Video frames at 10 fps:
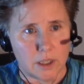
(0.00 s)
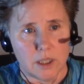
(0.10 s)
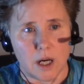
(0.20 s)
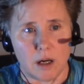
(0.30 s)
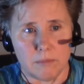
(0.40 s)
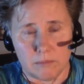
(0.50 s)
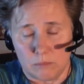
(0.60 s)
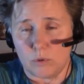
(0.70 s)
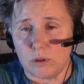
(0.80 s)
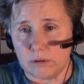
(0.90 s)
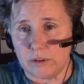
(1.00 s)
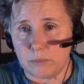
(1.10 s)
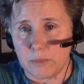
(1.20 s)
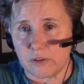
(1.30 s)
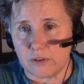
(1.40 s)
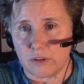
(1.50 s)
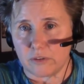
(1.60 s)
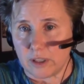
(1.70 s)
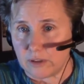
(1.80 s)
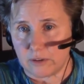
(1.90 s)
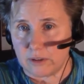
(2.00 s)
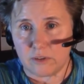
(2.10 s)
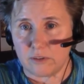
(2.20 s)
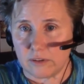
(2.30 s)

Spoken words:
Well, this makes sense. This is